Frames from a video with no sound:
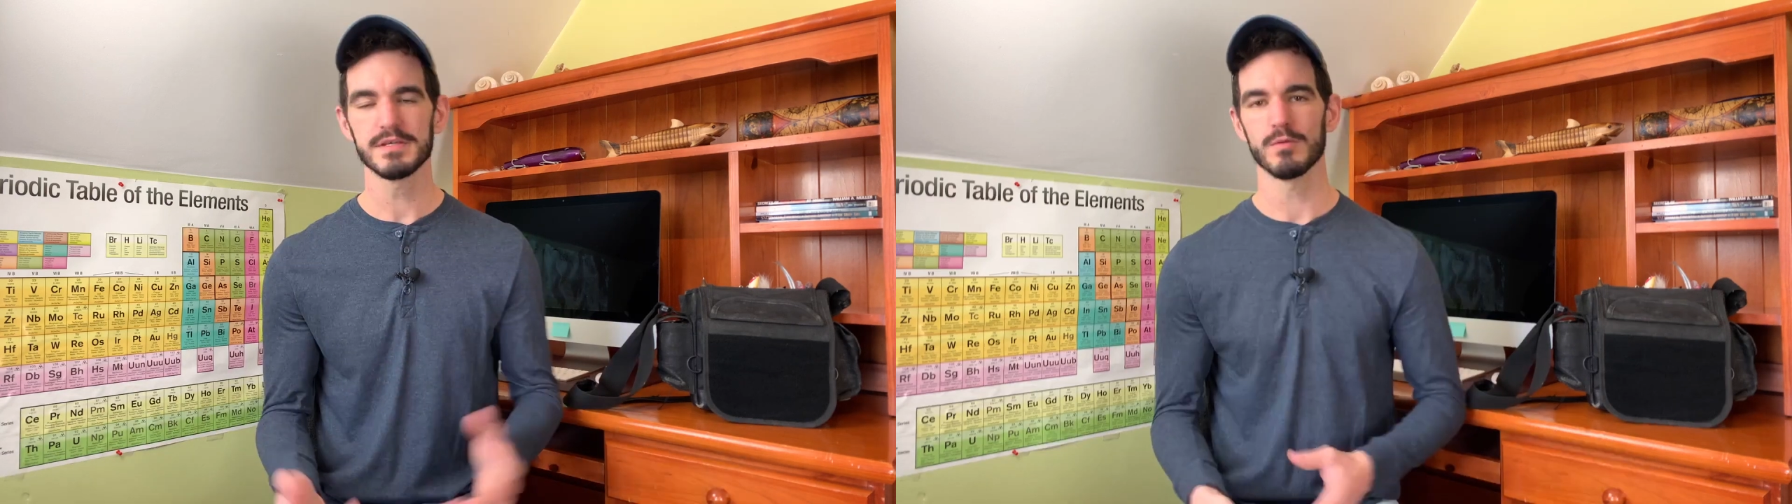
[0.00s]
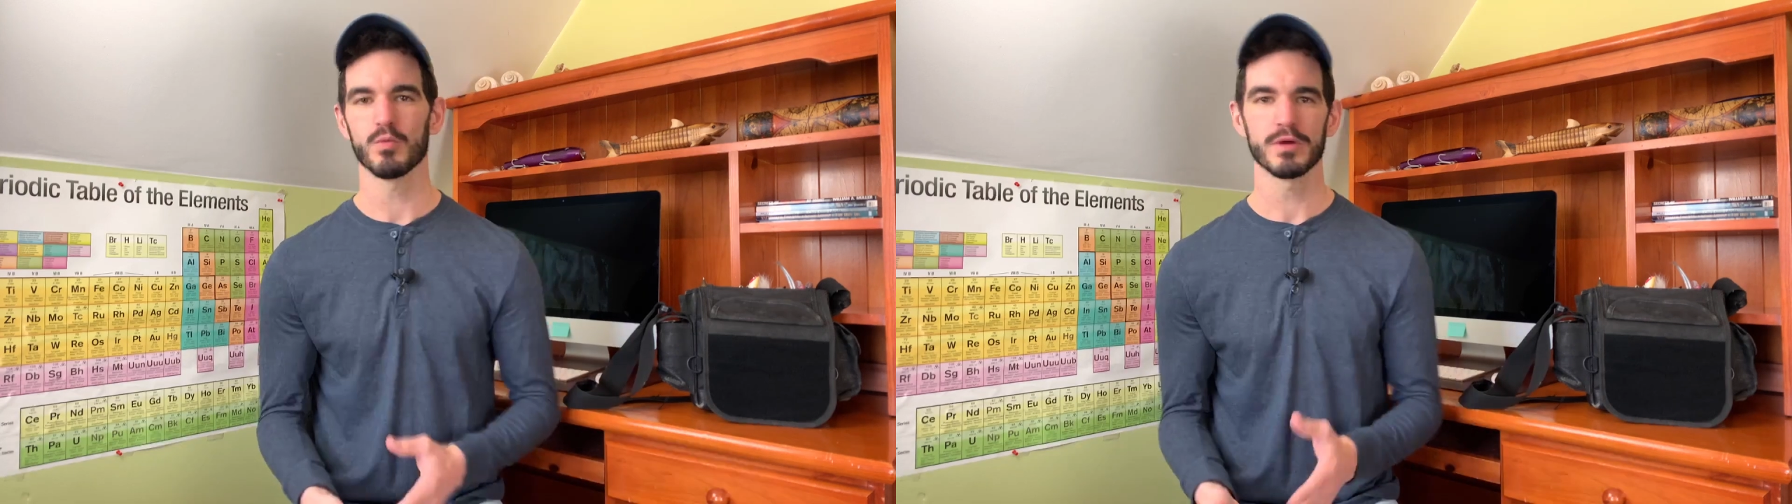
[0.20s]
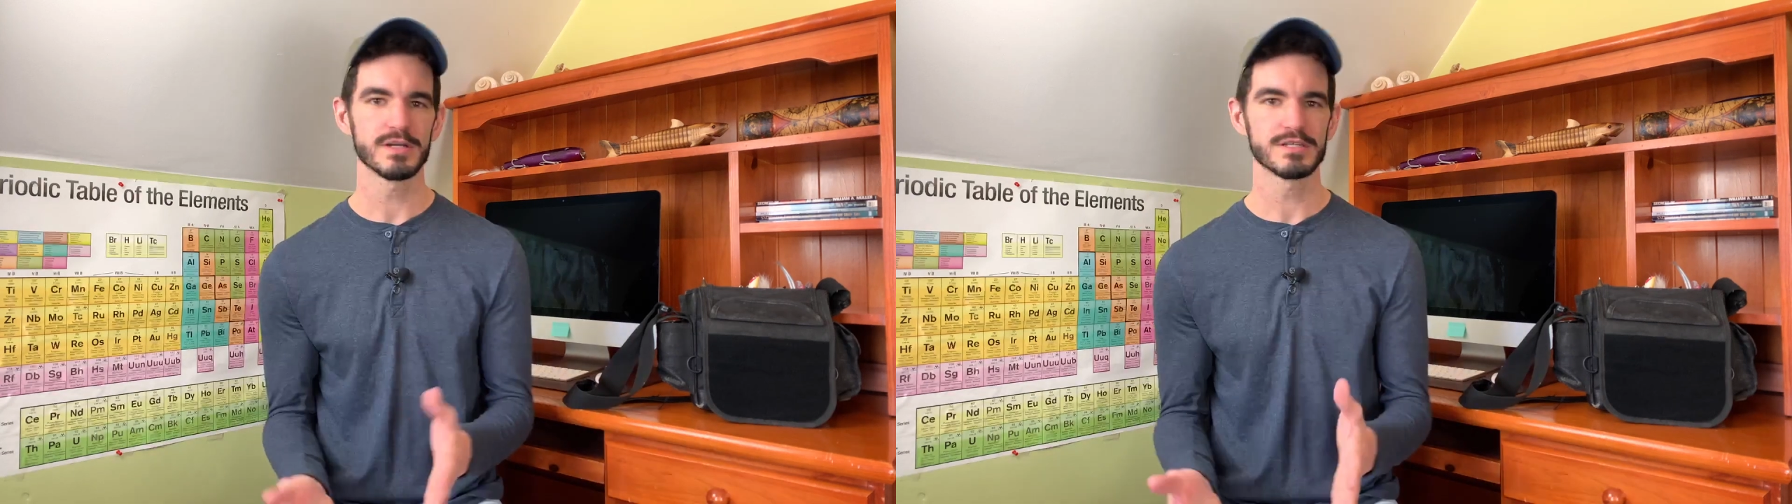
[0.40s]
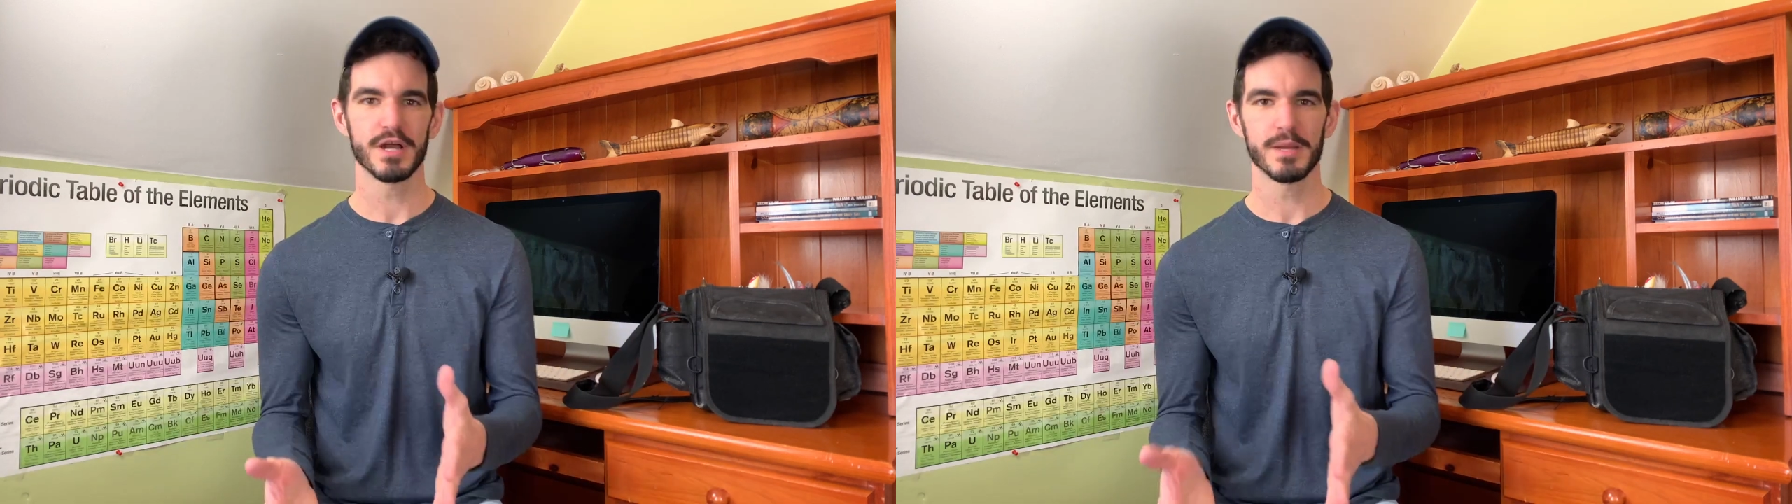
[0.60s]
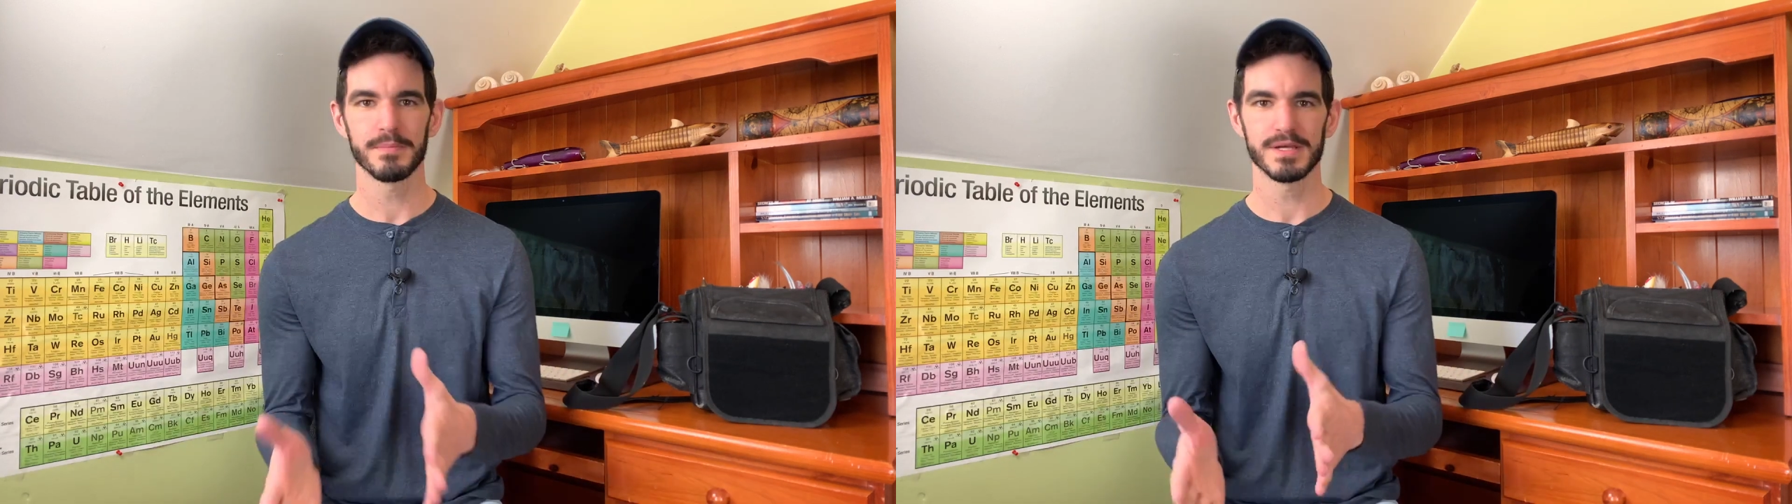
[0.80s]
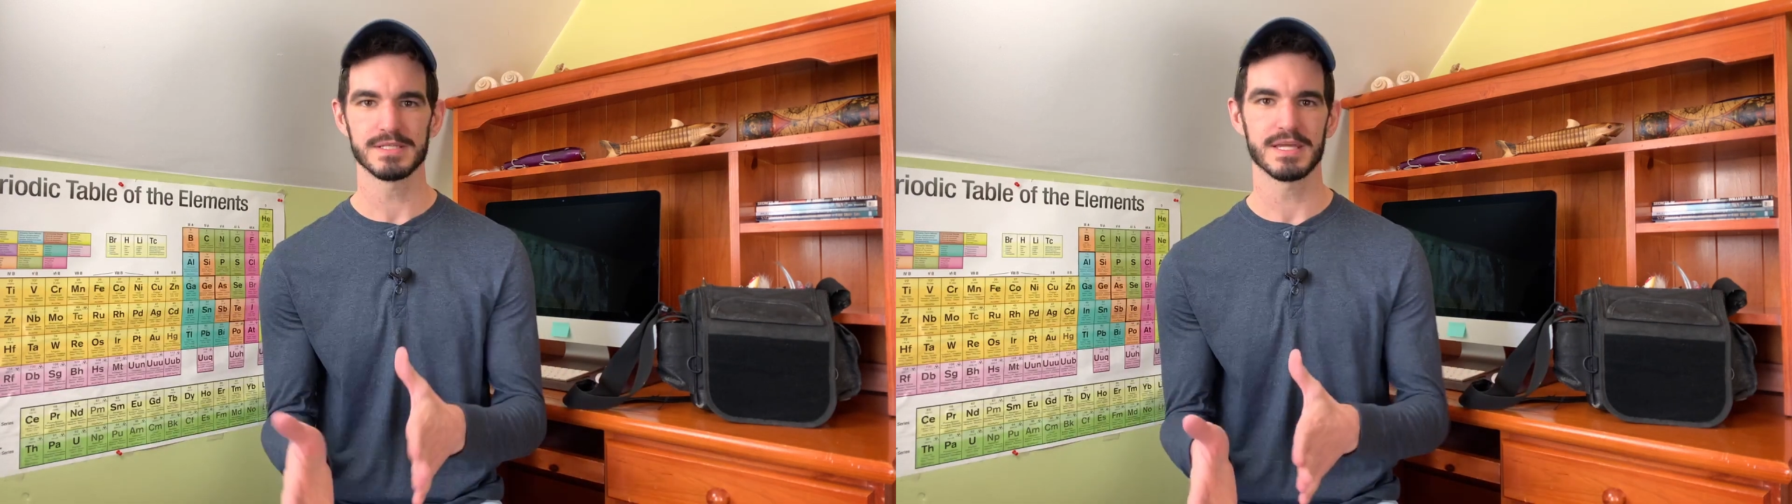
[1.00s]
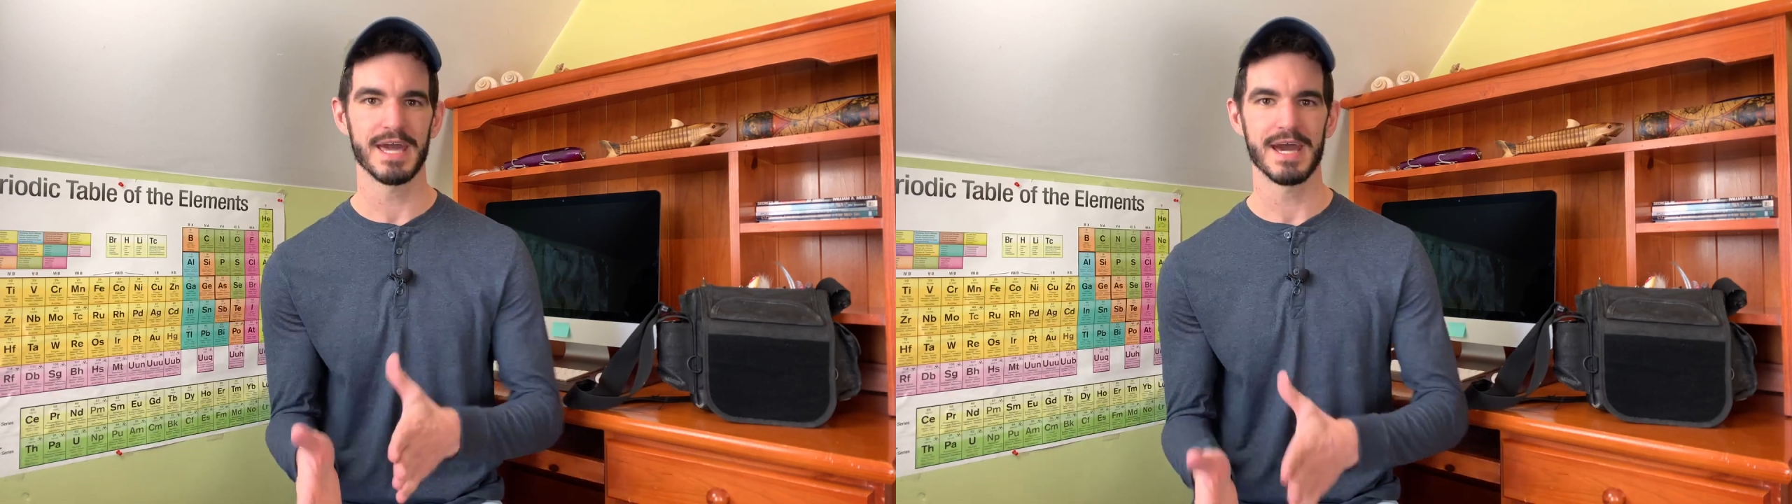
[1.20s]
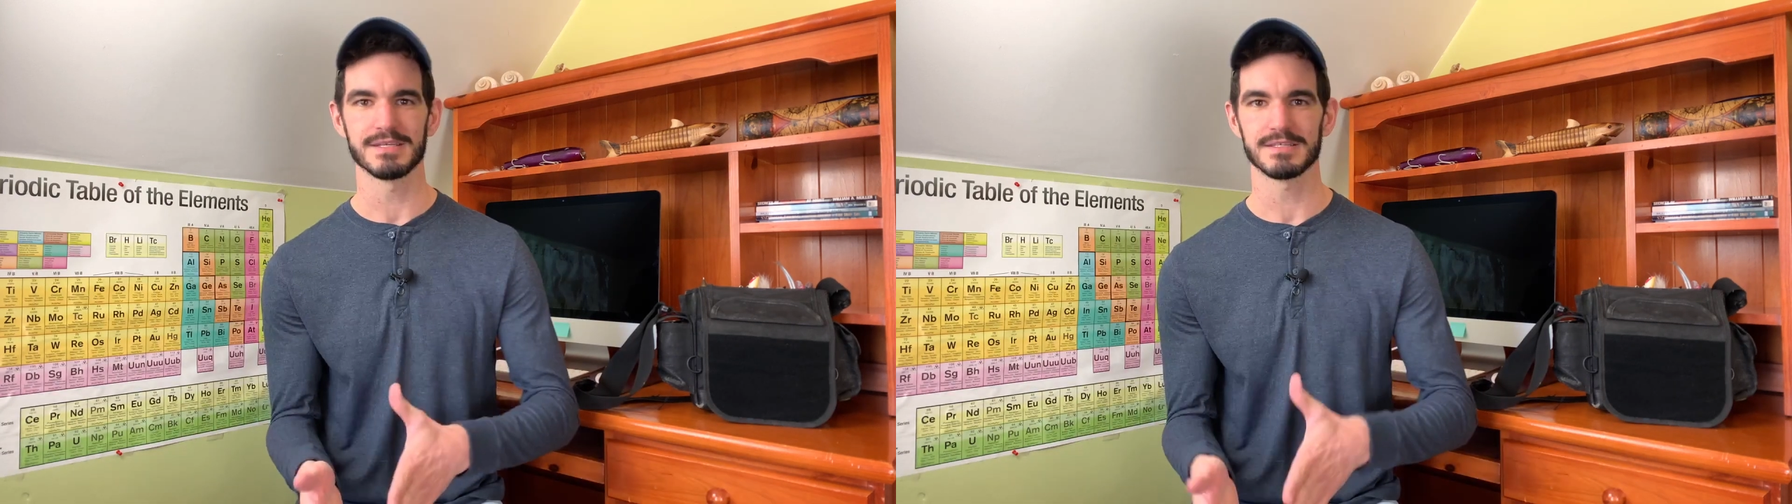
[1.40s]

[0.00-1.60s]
we're going to try and place the cast